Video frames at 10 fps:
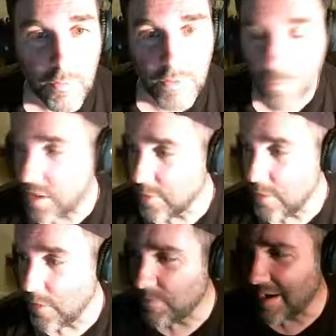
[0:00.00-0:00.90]
be weird
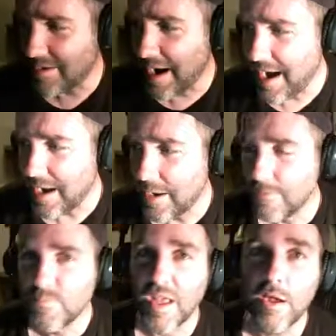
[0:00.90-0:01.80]
though. If I die,
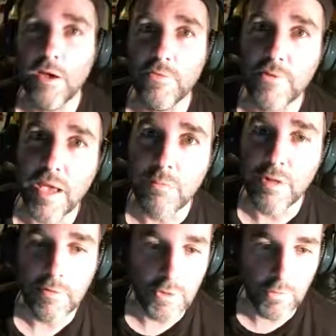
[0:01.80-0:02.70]
I love you, family.
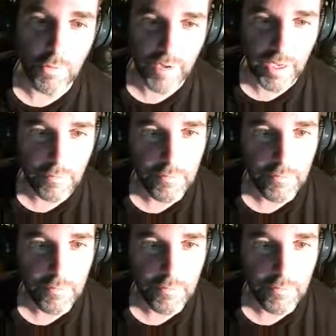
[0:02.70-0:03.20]
You were great.